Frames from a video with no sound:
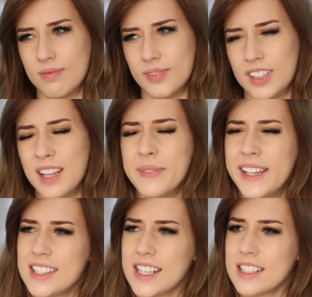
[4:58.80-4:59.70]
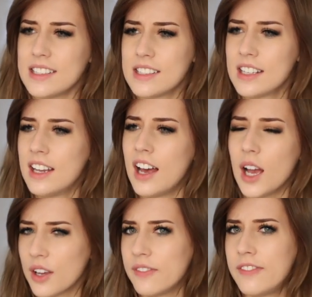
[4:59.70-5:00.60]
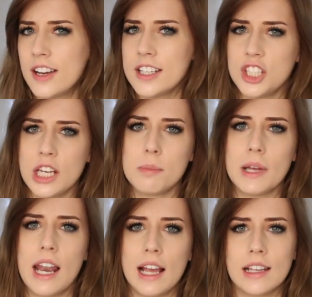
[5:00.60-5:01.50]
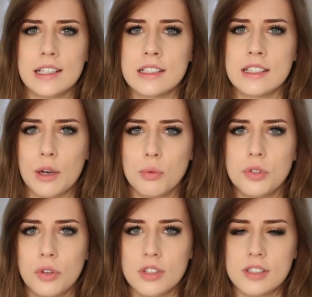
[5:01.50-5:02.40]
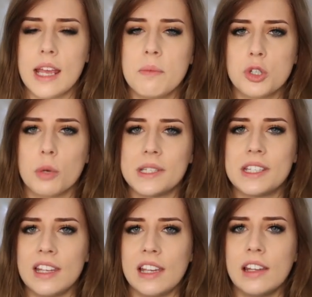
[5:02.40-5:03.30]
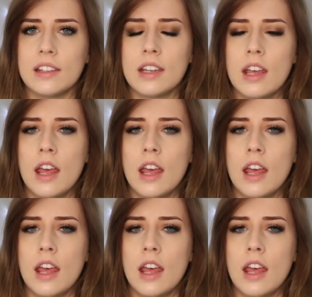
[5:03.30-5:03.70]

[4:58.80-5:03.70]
Does that make sense? I can find cheaper leggings that will do the same job as these